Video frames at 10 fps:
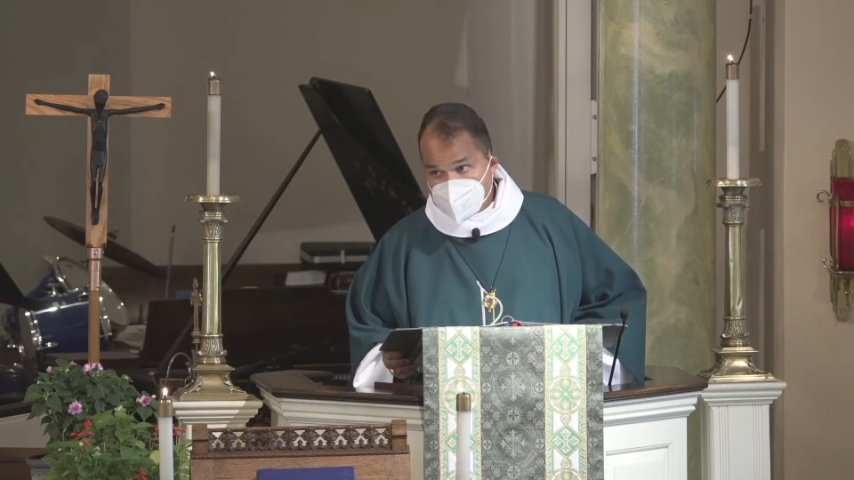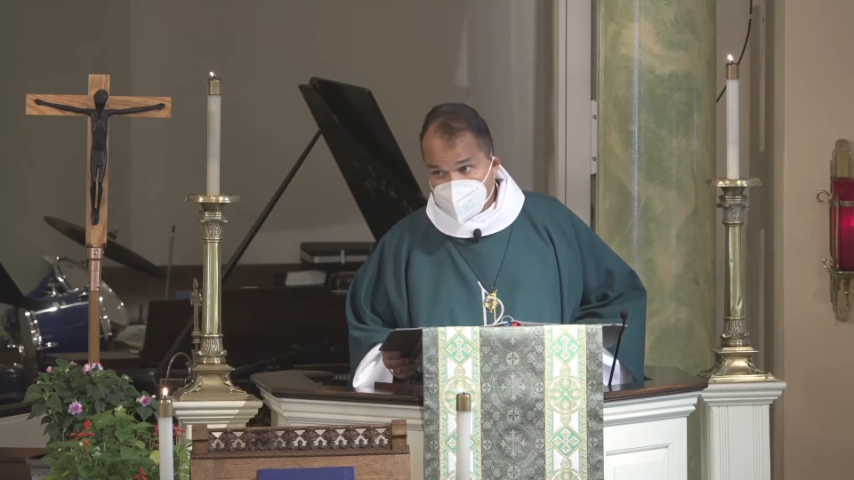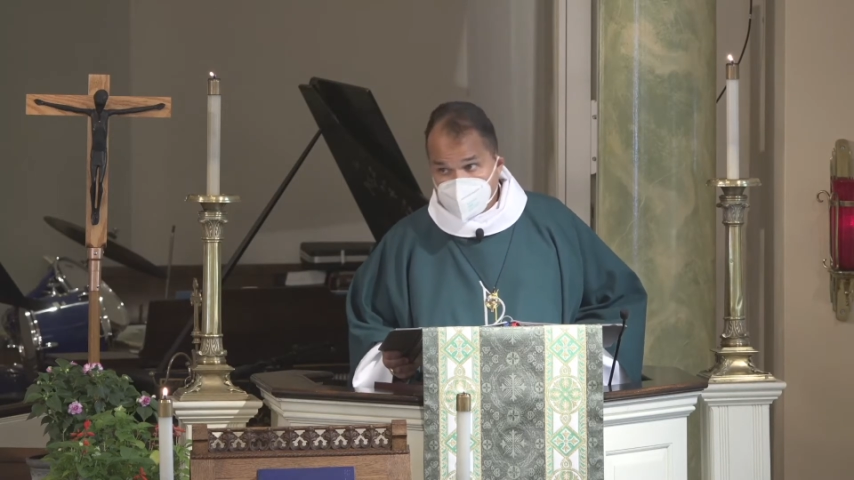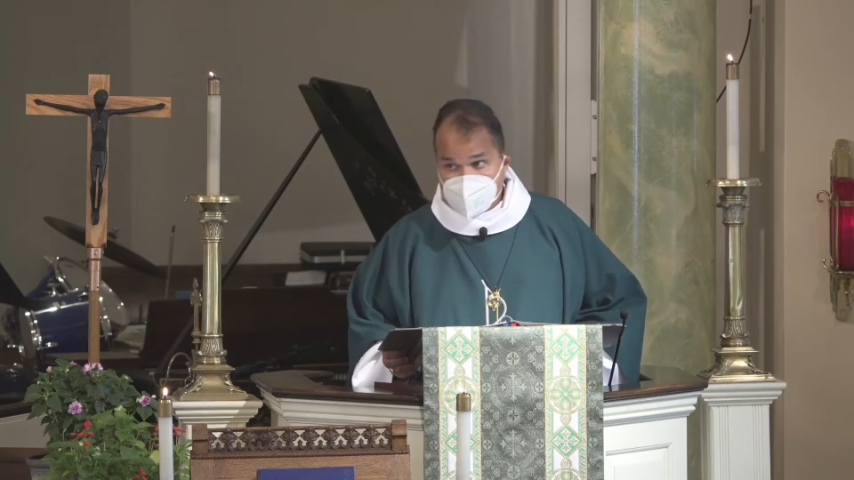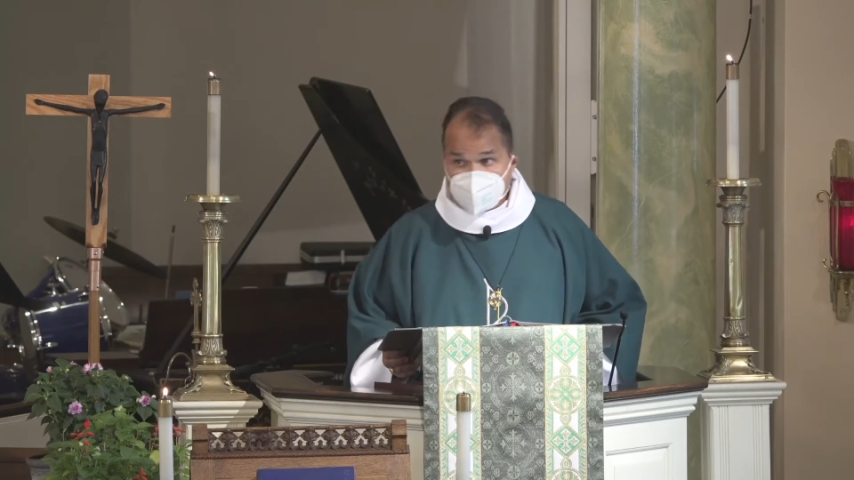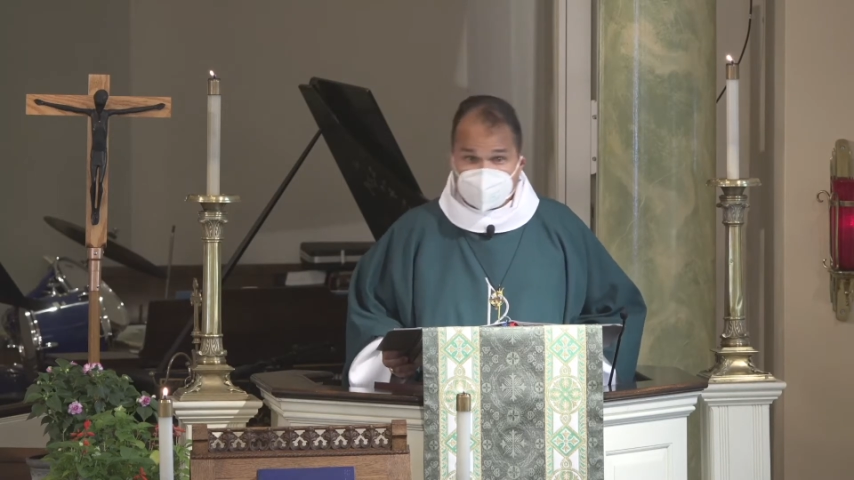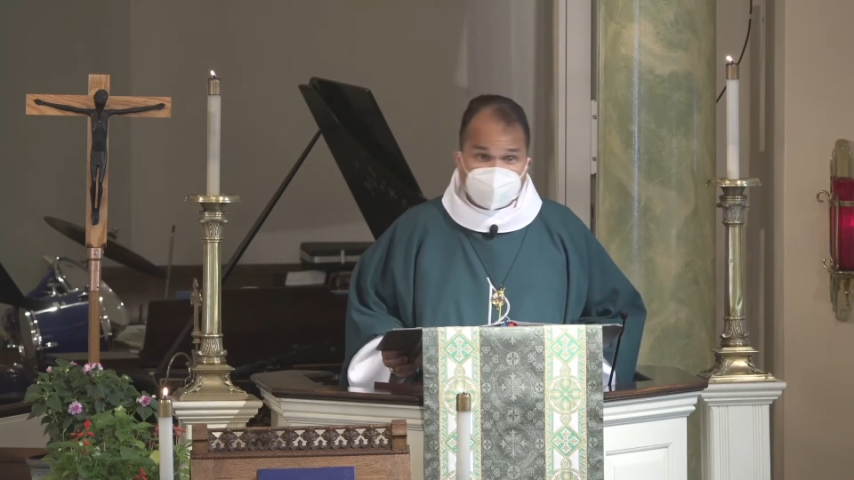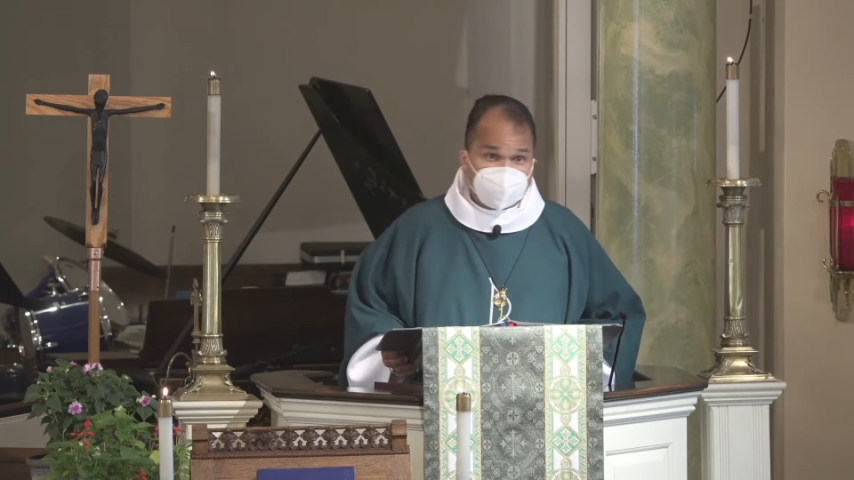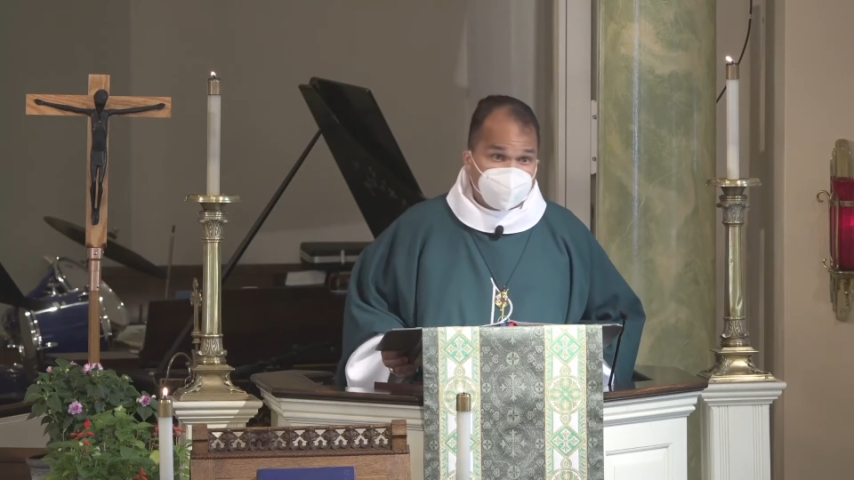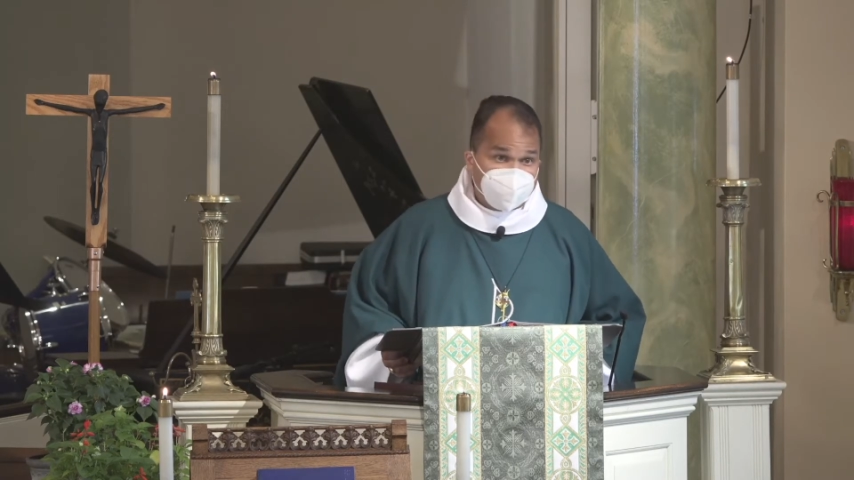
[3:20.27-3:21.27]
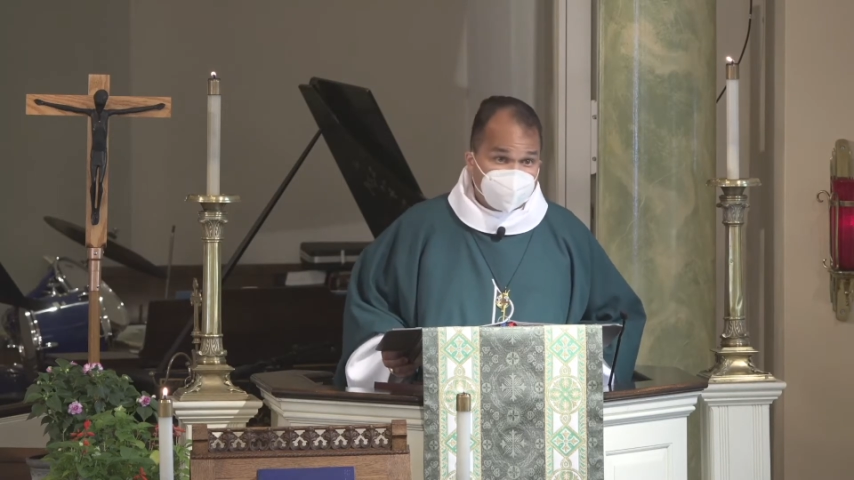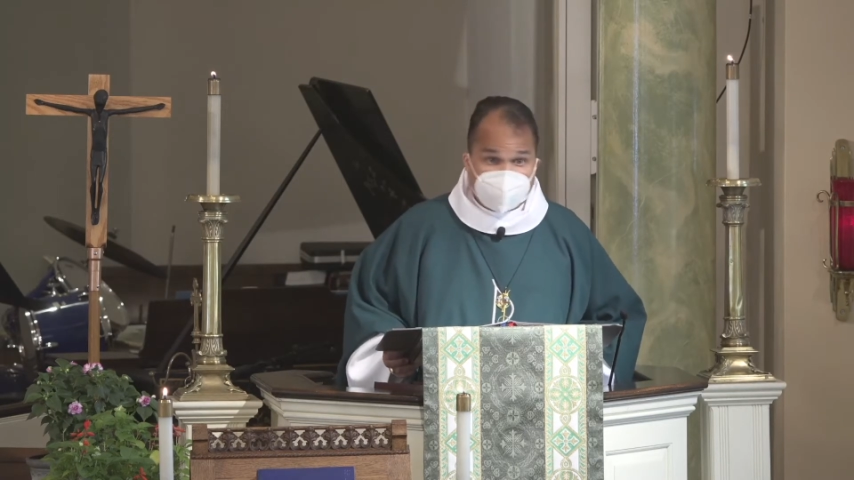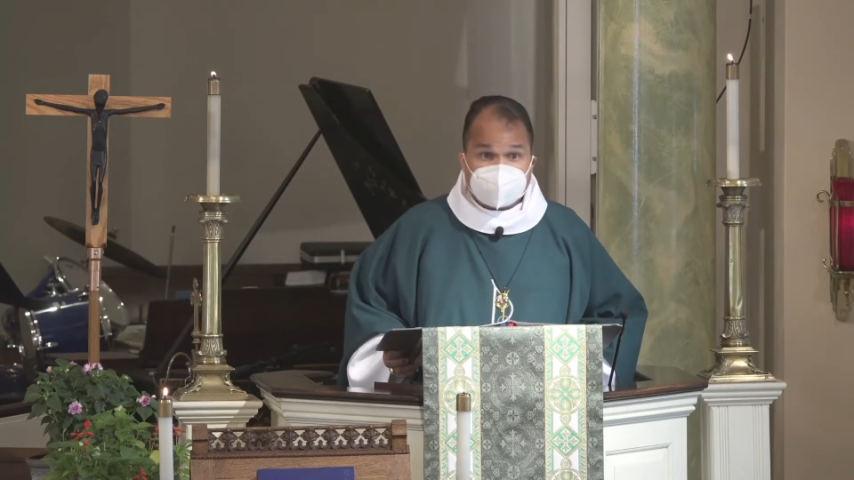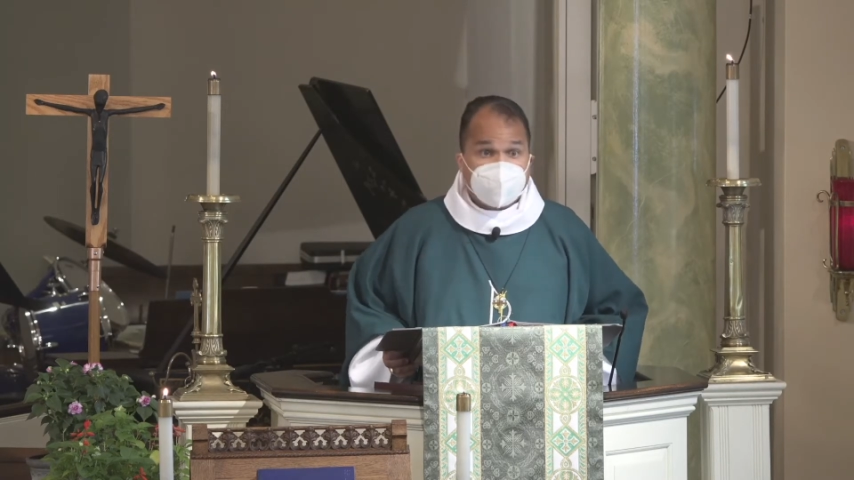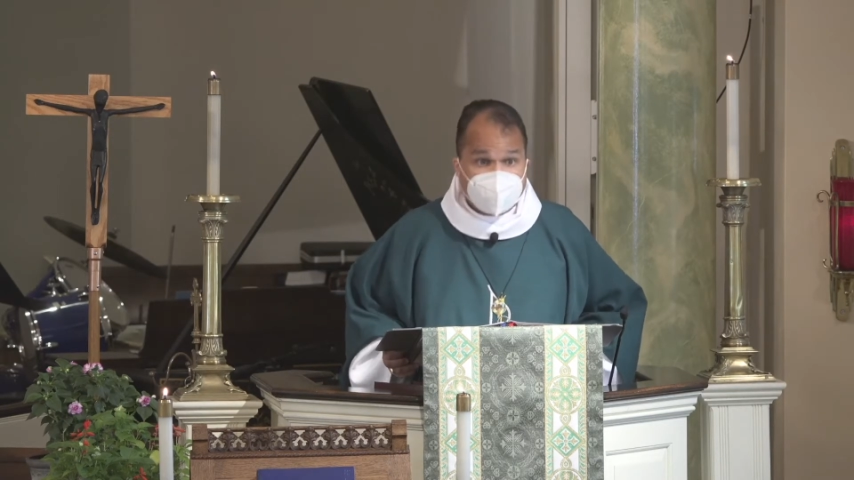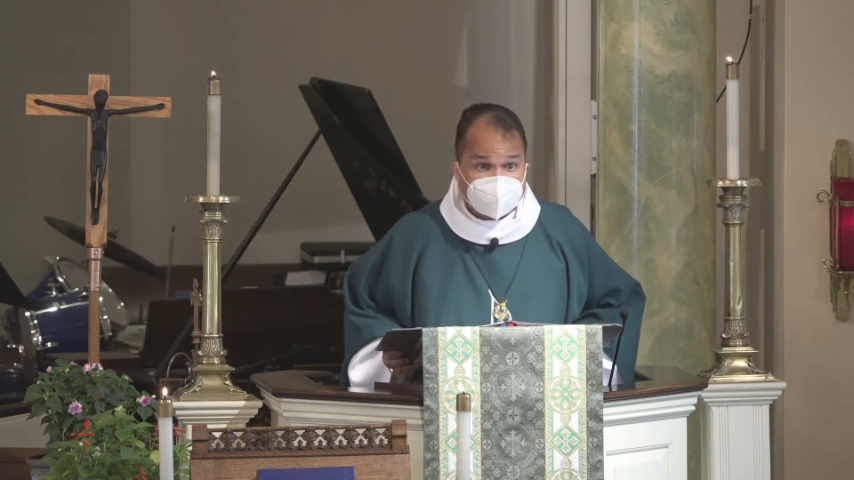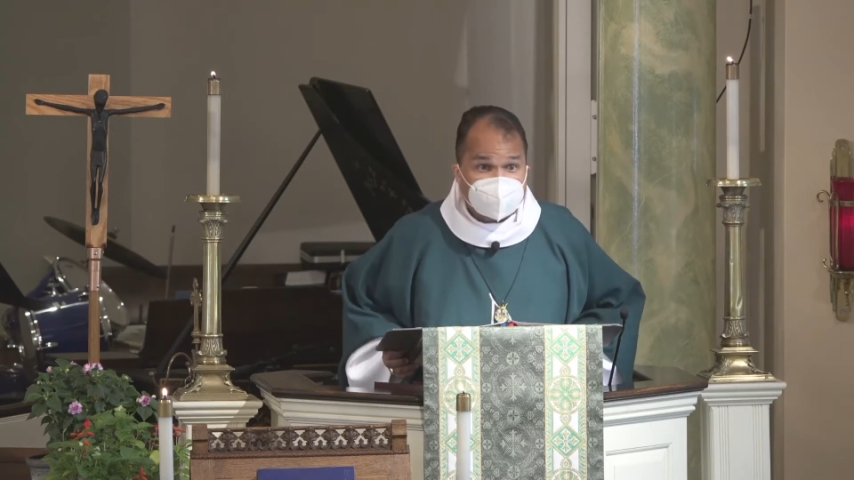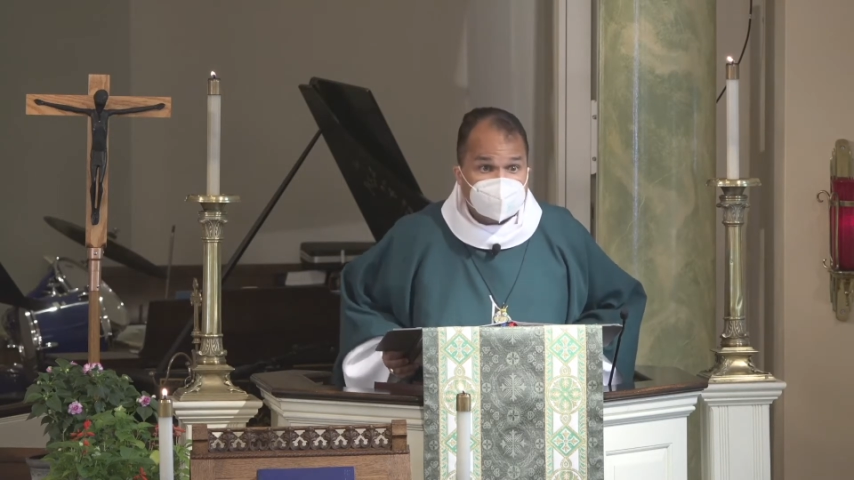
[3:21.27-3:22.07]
make some bread cakes